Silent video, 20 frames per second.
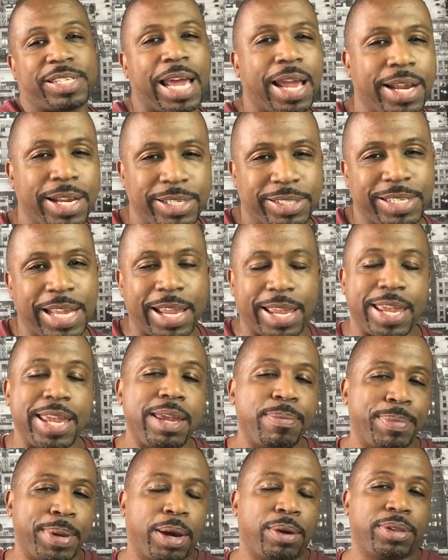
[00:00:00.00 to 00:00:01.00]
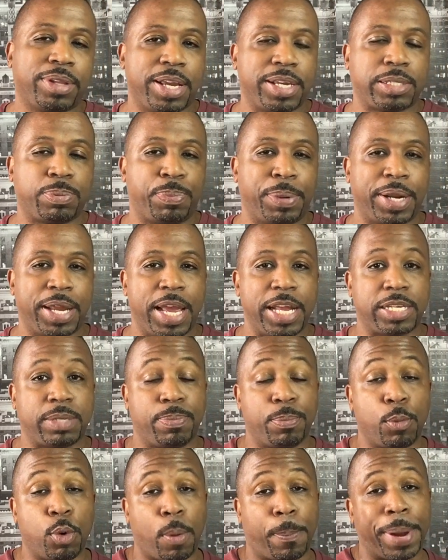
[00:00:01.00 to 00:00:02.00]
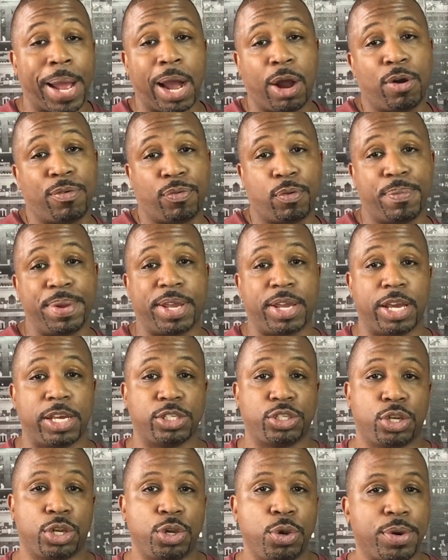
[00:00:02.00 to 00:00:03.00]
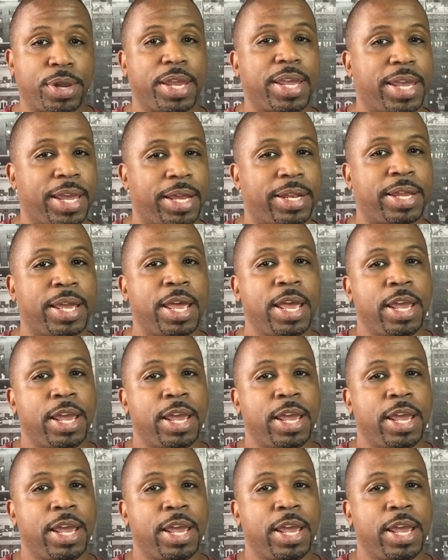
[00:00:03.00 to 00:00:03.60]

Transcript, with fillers: It's like email list, but it's more powerful because you can get,